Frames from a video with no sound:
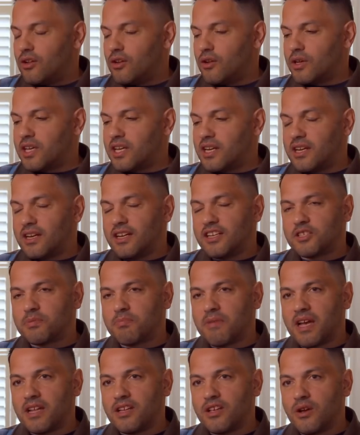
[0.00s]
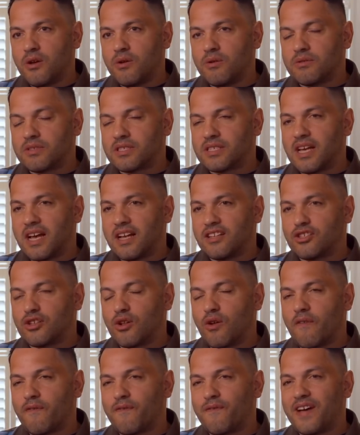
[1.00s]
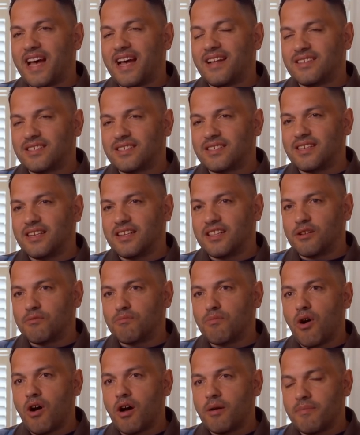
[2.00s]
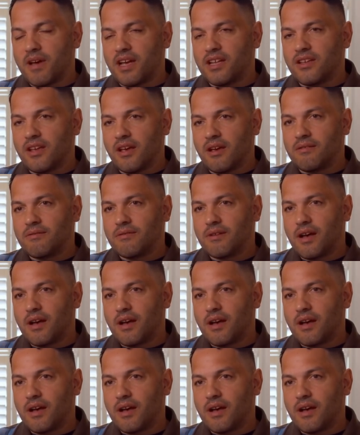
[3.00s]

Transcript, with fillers: Looking at this menu, sounds a lot fancier than my menu.